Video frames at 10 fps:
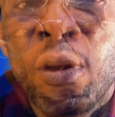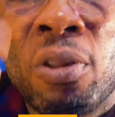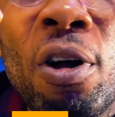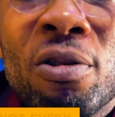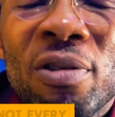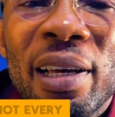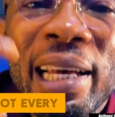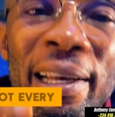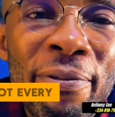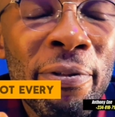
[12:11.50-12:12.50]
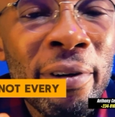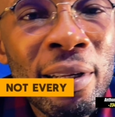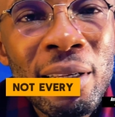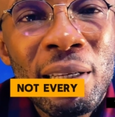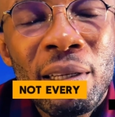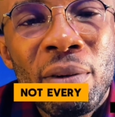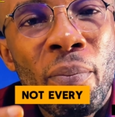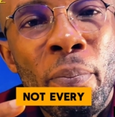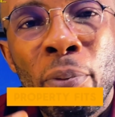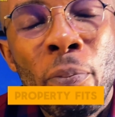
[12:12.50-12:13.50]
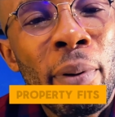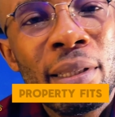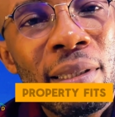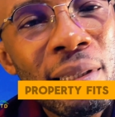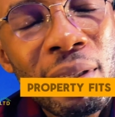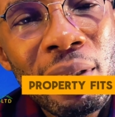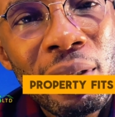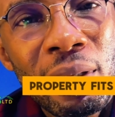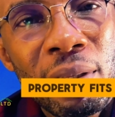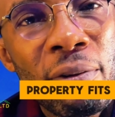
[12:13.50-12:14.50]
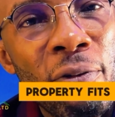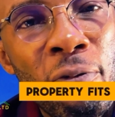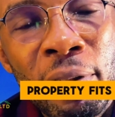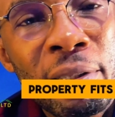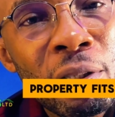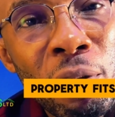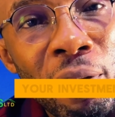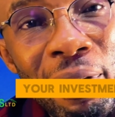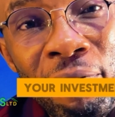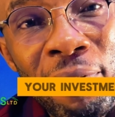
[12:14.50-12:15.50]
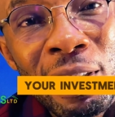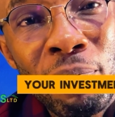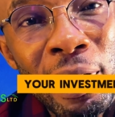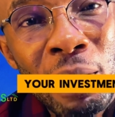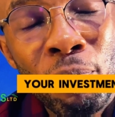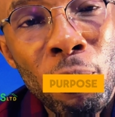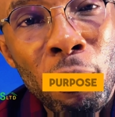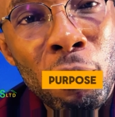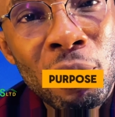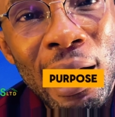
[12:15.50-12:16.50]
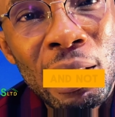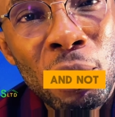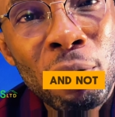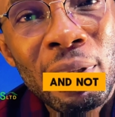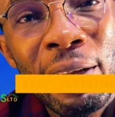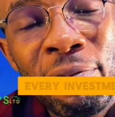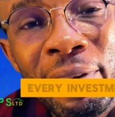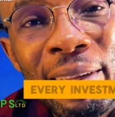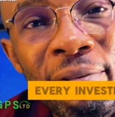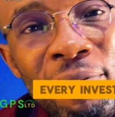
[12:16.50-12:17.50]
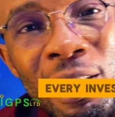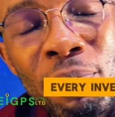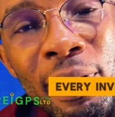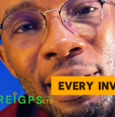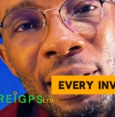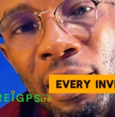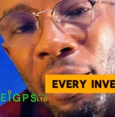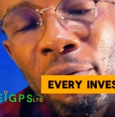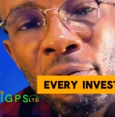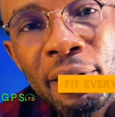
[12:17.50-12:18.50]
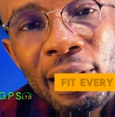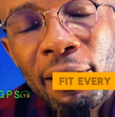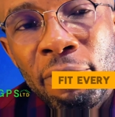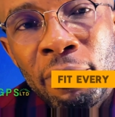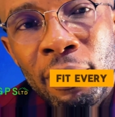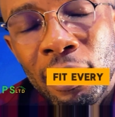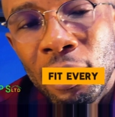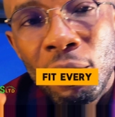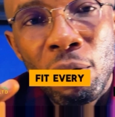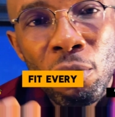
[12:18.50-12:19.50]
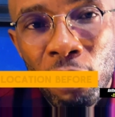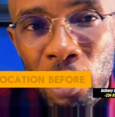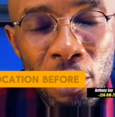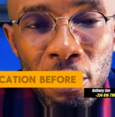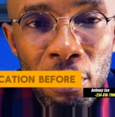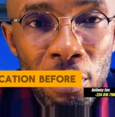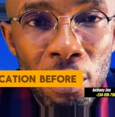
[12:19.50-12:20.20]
Not every property fits your investment purpose, and not every investment fits every location.